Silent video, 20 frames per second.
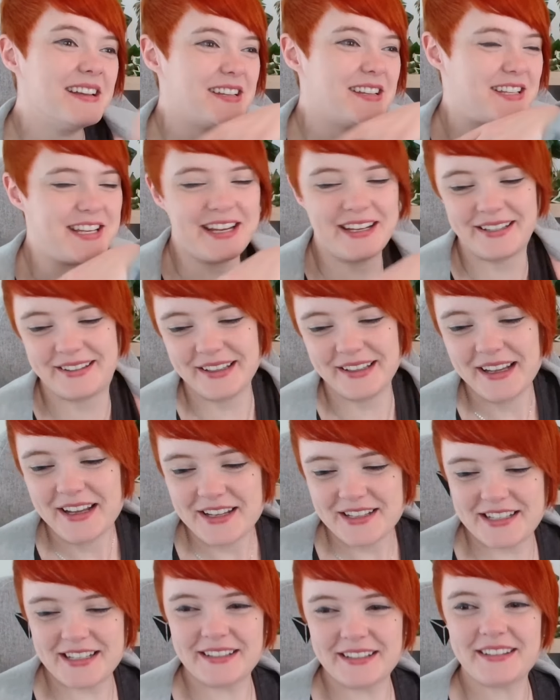
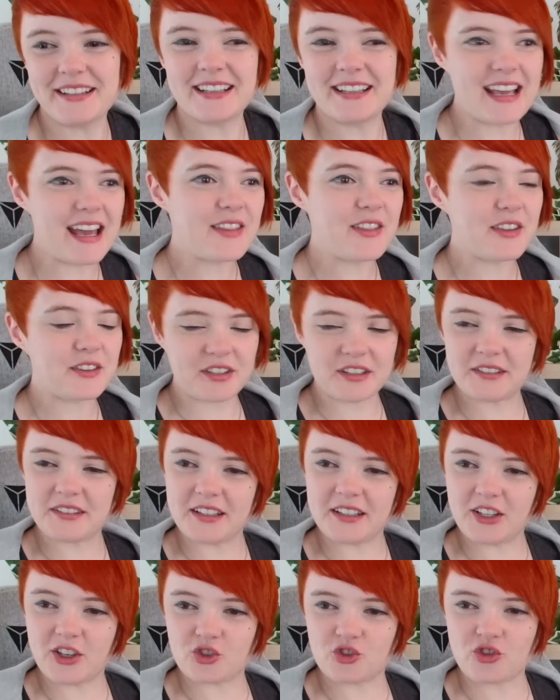She's like, yeah, this is
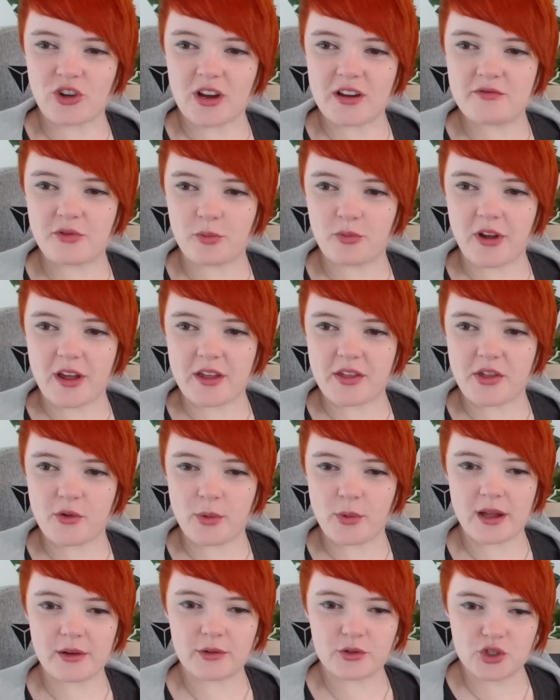like a shrine for Breath of the
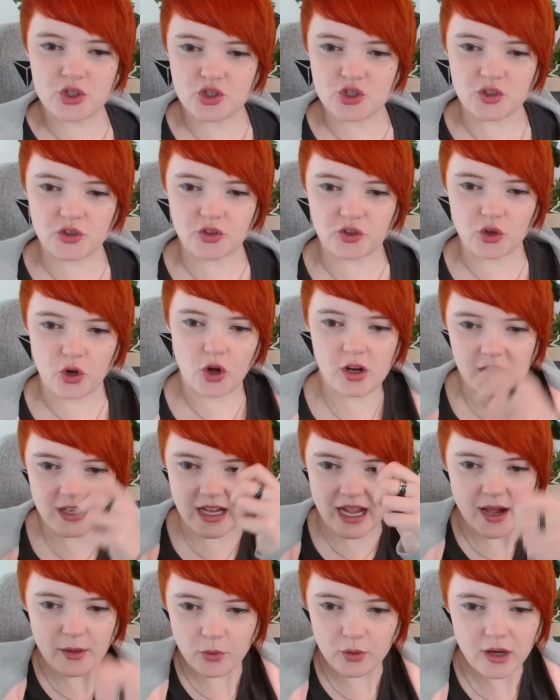Wild. You just talk,
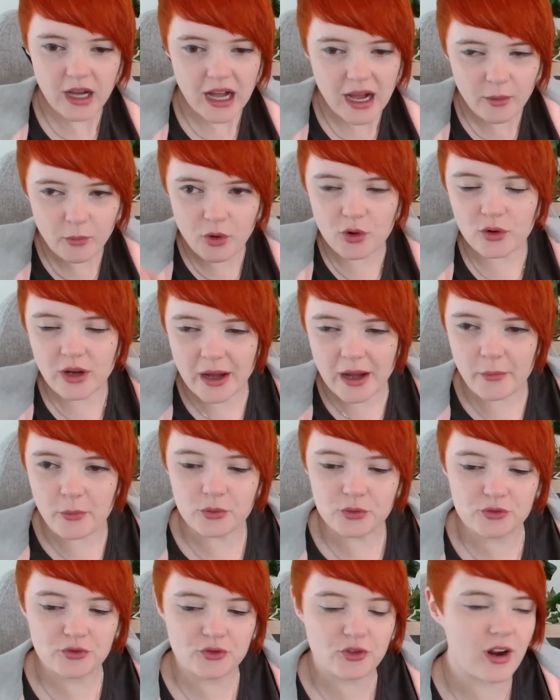I will
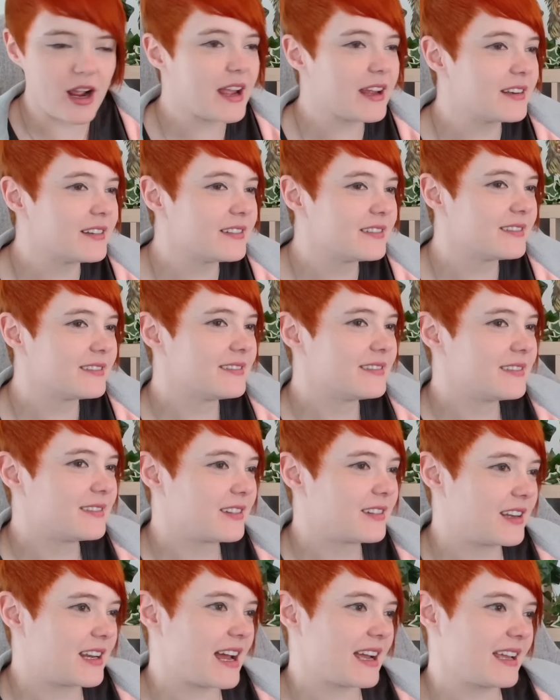try and
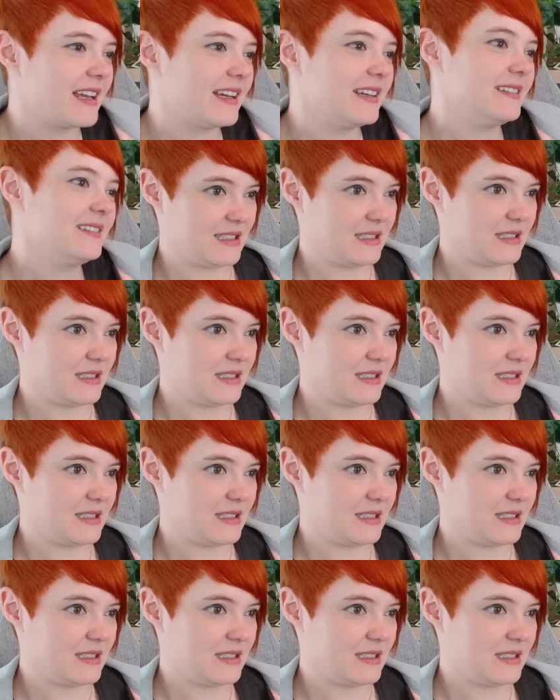crack it.